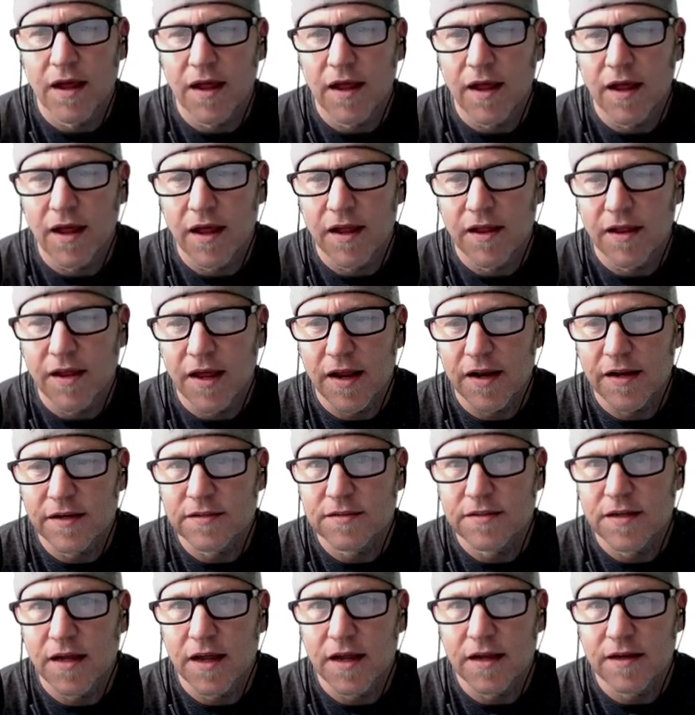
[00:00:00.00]
And that
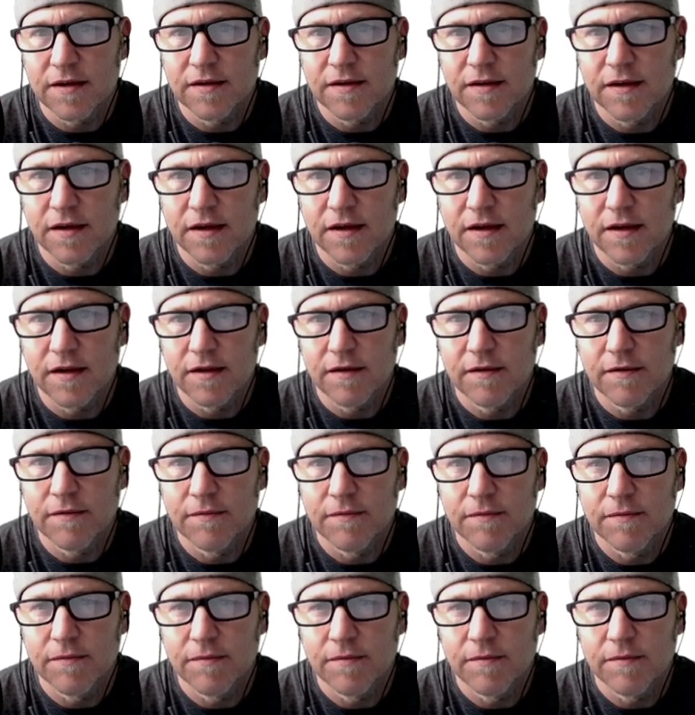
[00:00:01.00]
is not,
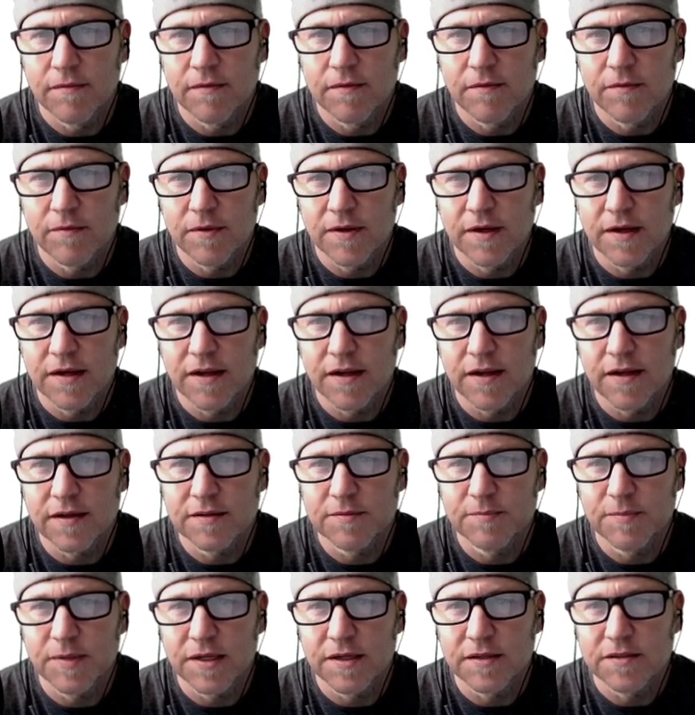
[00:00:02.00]
what did I
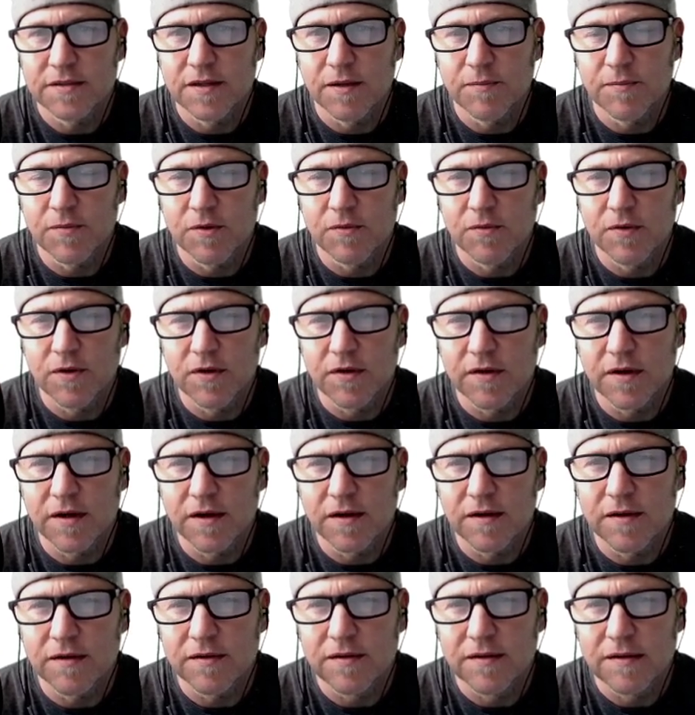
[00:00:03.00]
spelled something wrong
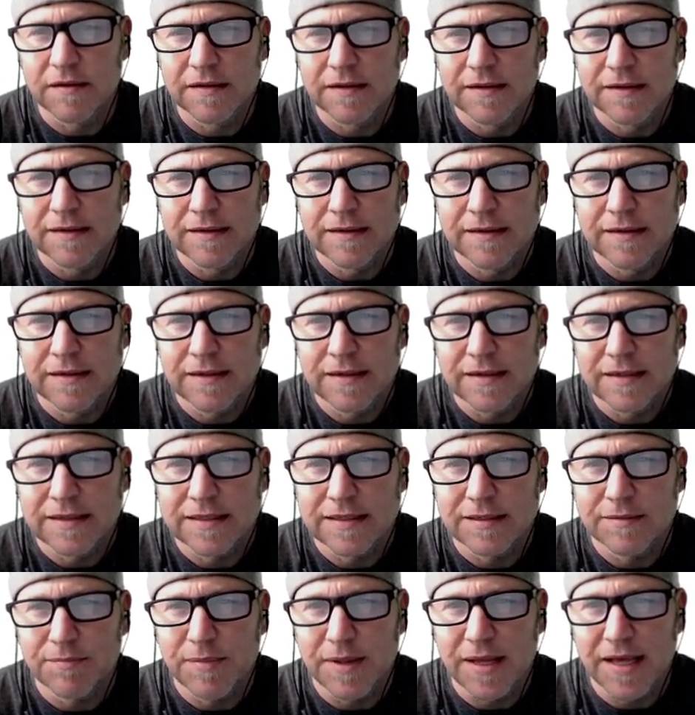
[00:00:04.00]
here?
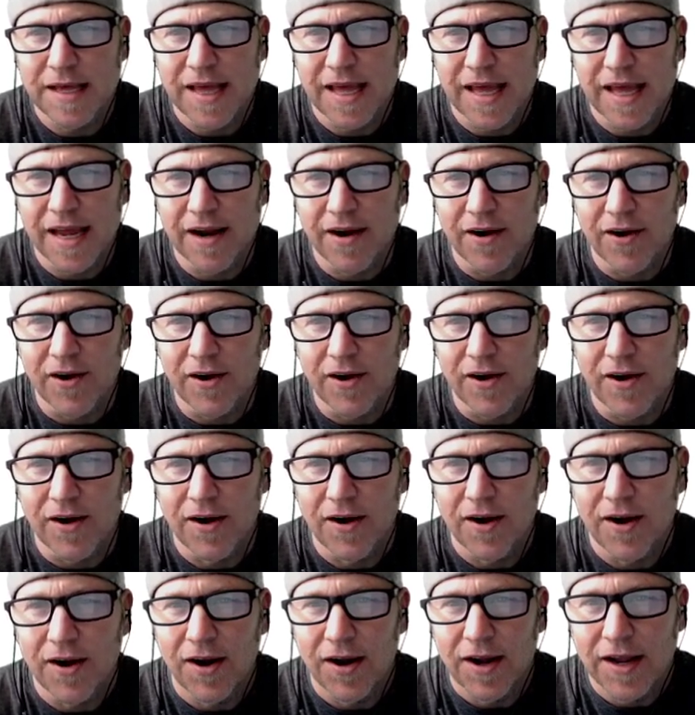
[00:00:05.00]

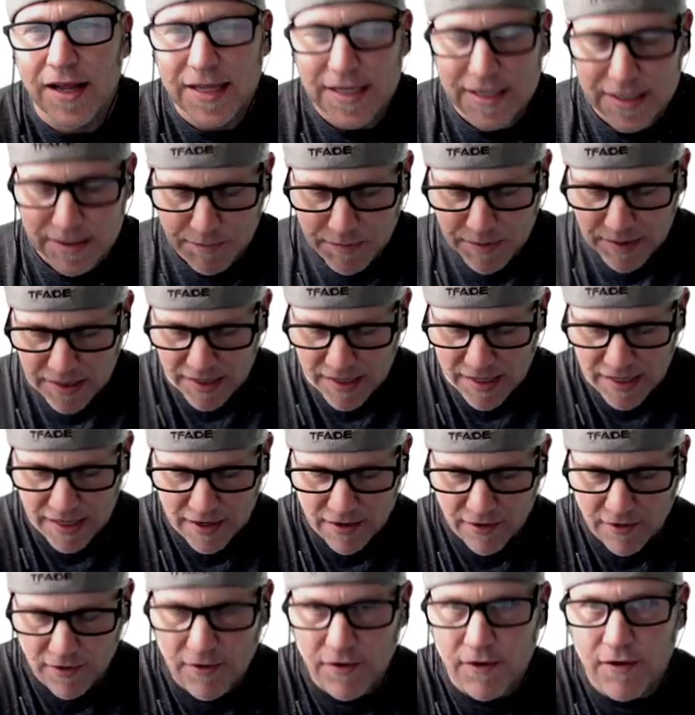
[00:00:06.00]

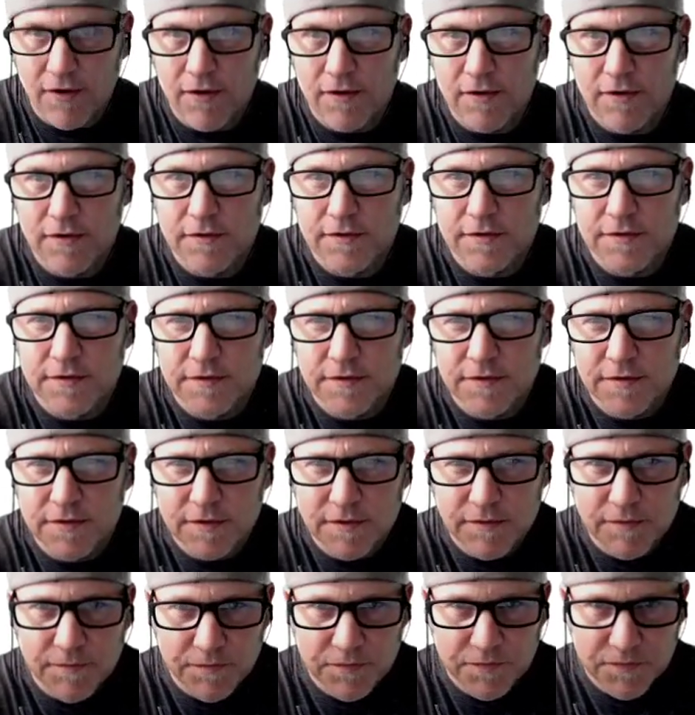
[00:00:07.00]

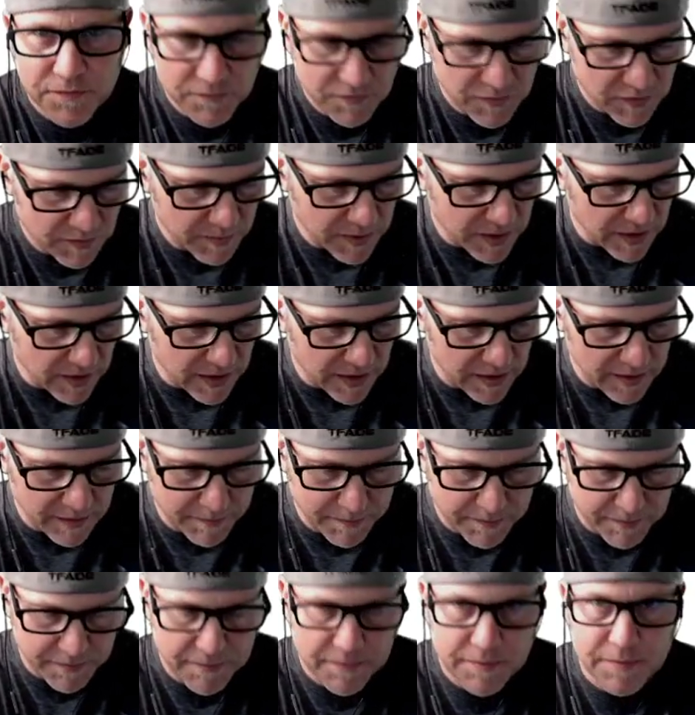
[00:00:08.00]

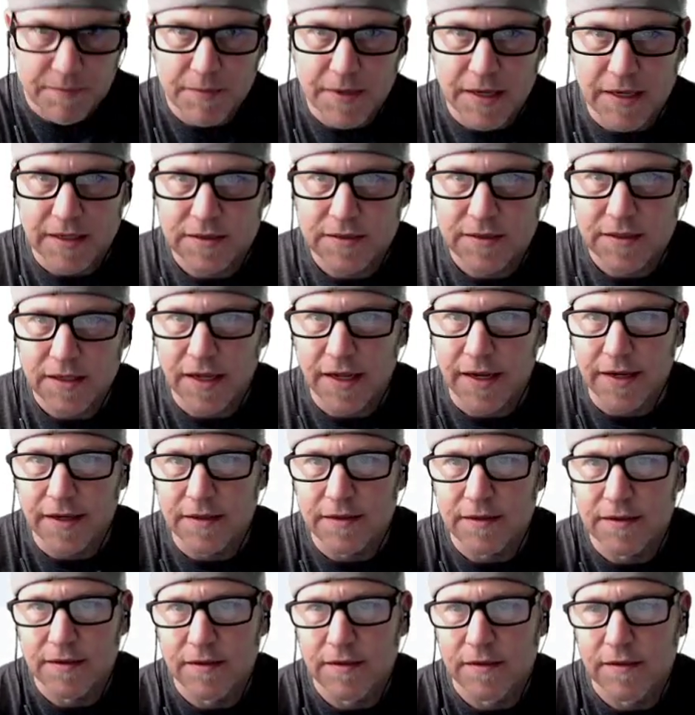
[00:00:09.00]

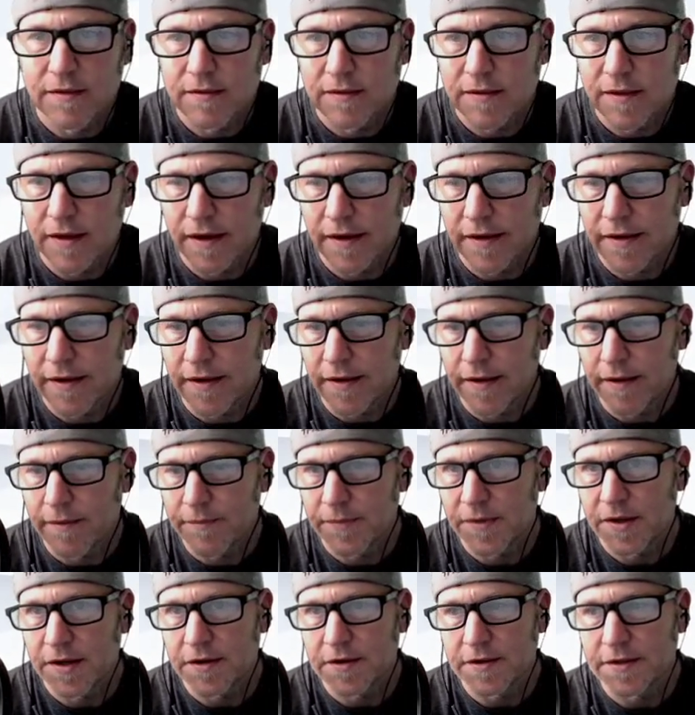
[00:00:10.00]
SpeakerBoxLite.com.
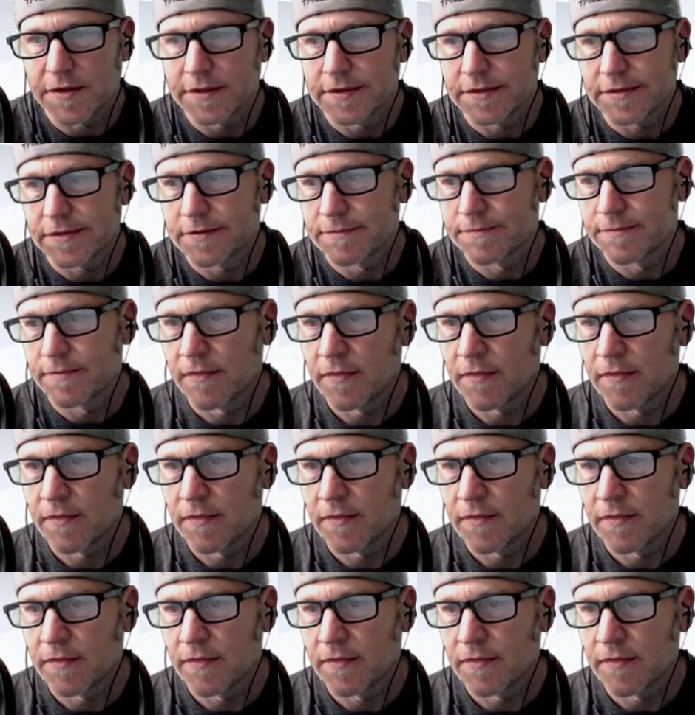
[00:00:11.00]
There it is.